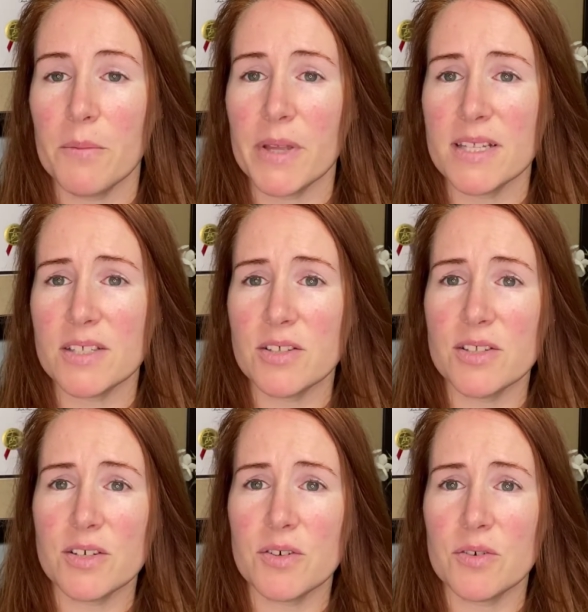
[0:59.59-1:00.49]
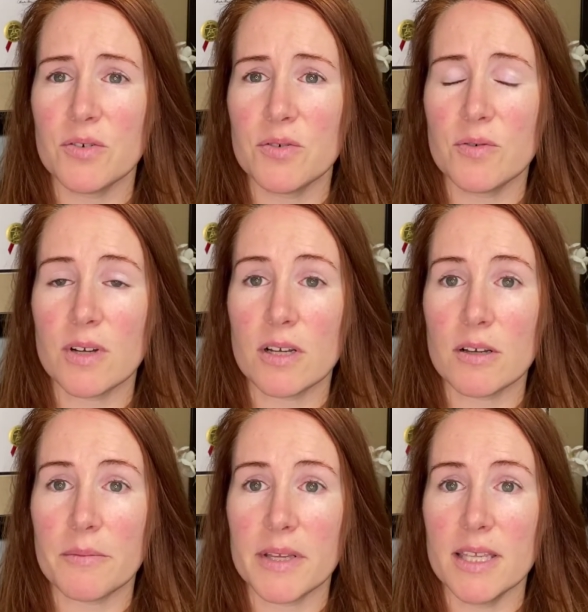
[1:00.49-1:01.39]
but it's
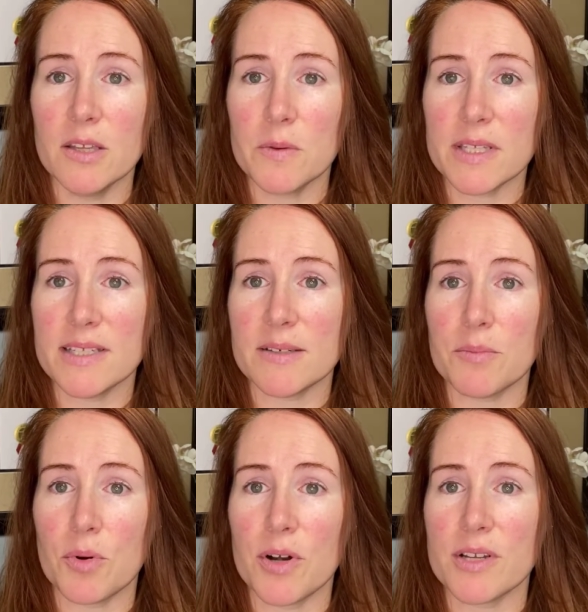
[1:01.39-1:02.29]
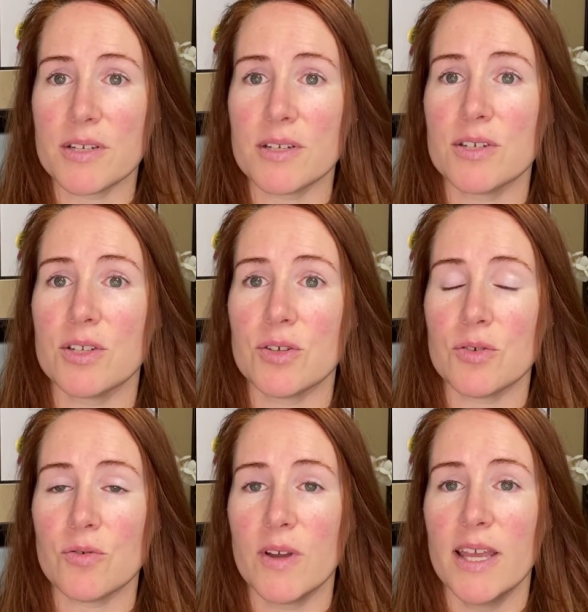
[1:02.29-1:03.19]
also equally as important
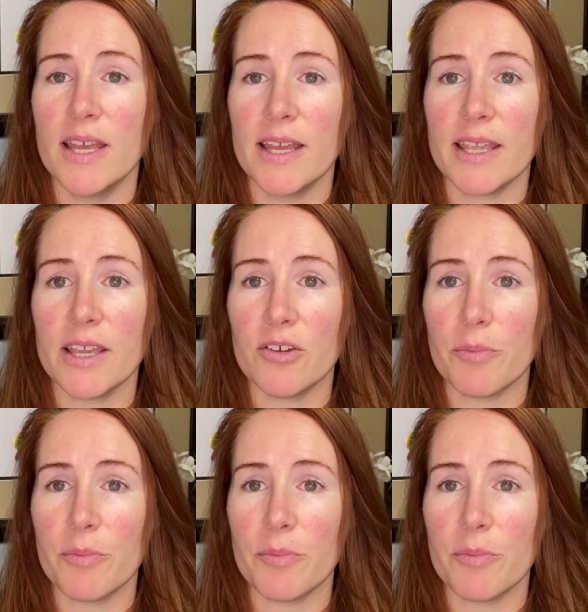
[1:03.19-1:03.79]
to get your